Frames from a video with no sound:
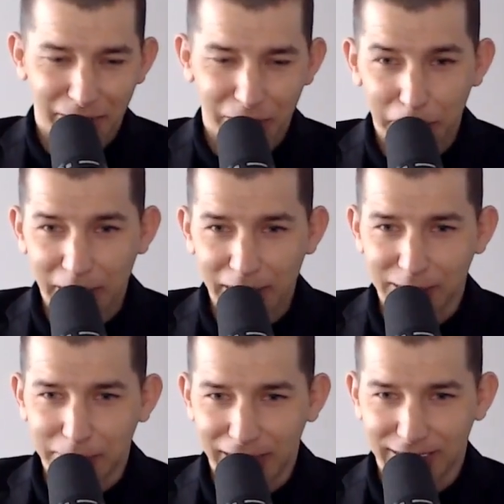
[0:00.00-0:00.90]
Your
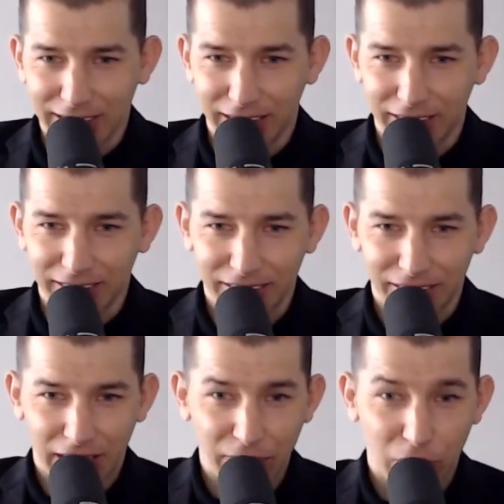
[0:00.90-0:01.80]
abundance mindset.
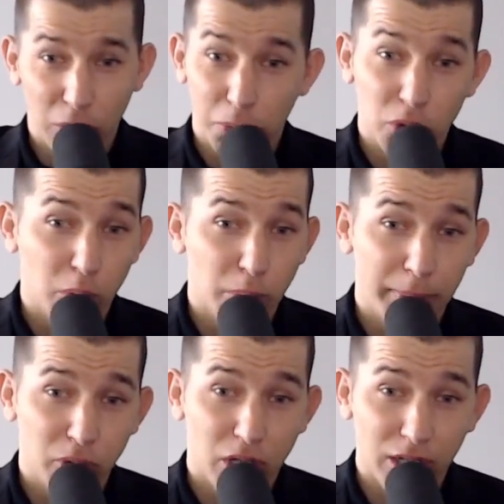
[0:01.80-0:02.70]
I've heard multiple
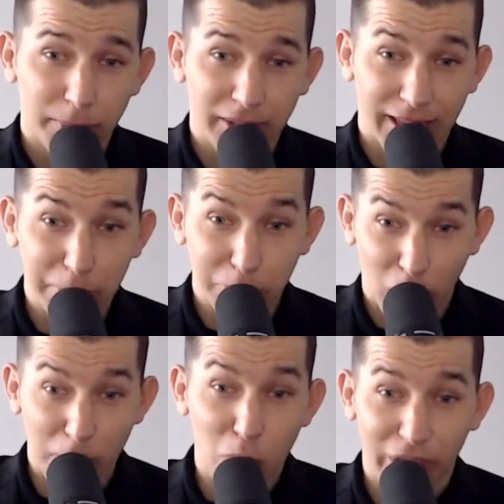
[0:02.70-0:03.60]
people talk about that. I'm
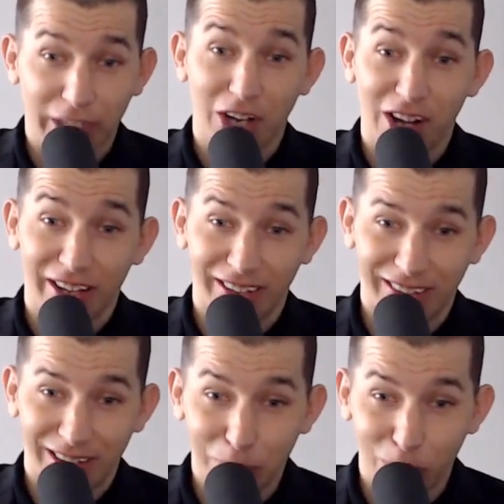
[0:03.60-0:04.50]
I'm working on it.
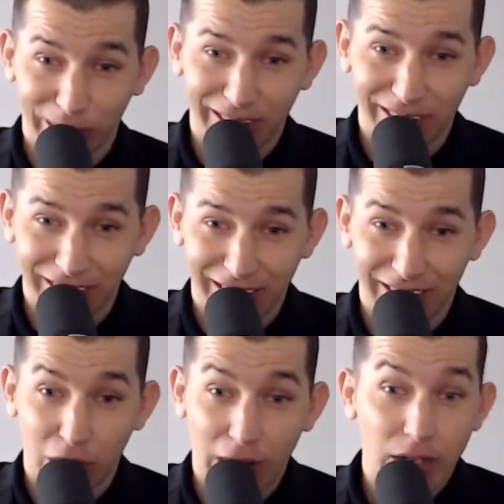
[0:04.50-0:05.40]
I'm working okay. on
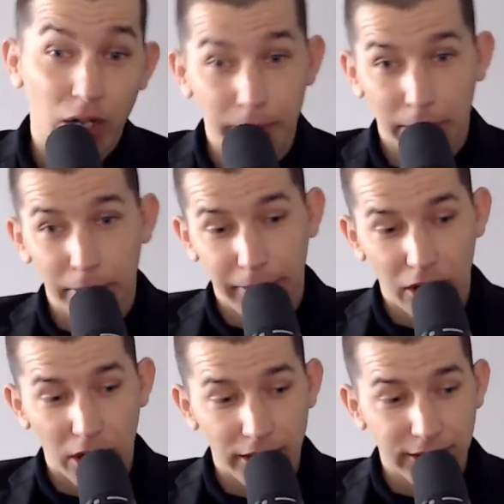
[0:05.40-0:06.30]
getting there. I know I'm I'm going to
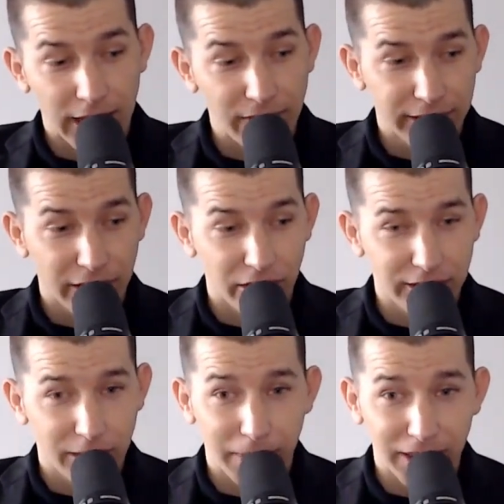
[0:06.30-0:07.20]
be honest. I have a
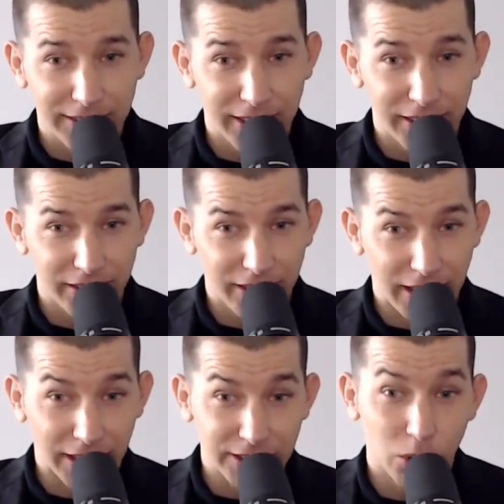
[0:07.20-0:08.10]
scarcity mindset.
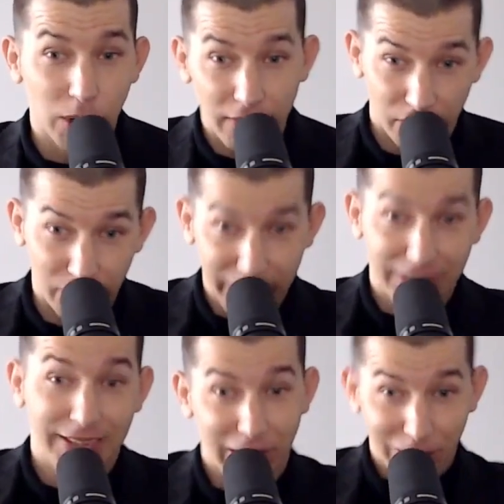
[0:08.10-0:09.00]
Like I still have the
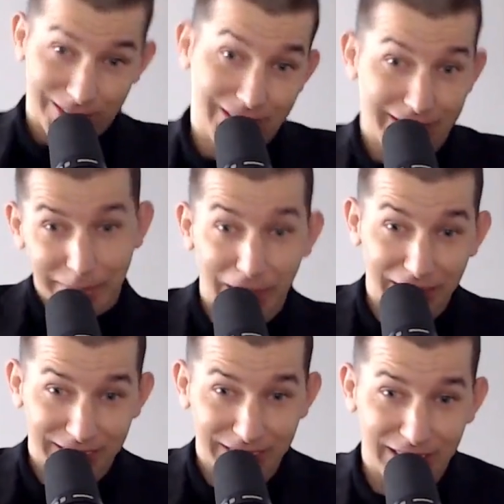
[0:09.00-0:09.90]
scarcity
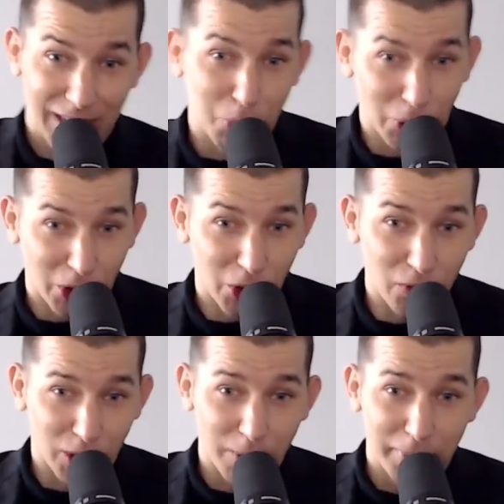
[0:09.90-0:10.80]
mindset that I'm working on
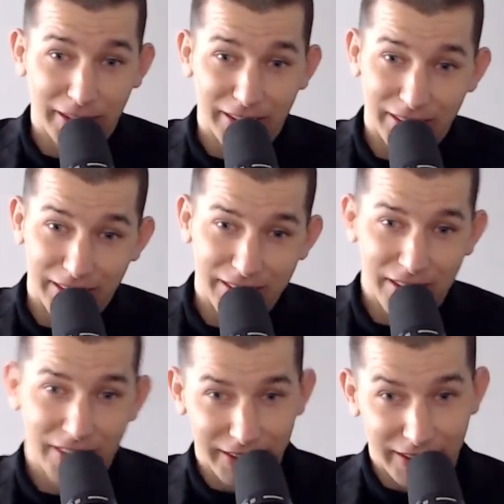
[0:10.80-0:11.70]
overcoming and
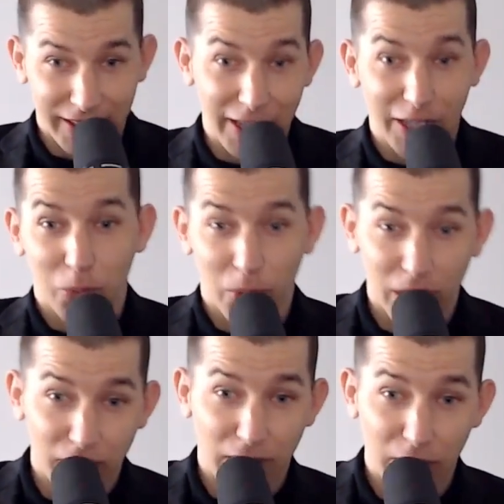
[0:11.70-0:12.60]
getting rid
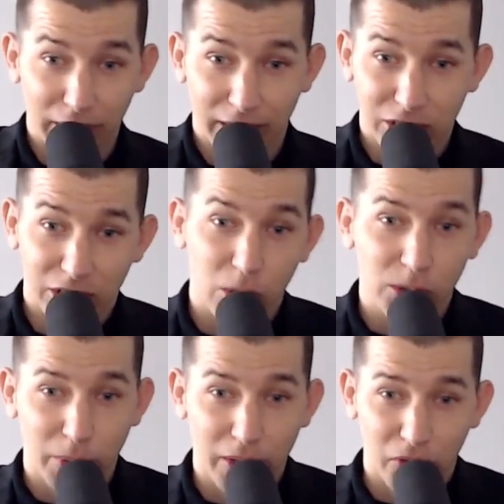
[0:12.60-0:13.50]
of. I don't think it just goes
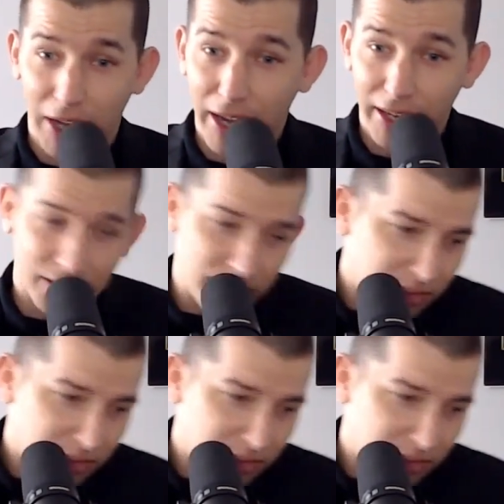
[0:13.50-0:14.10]
away overnight.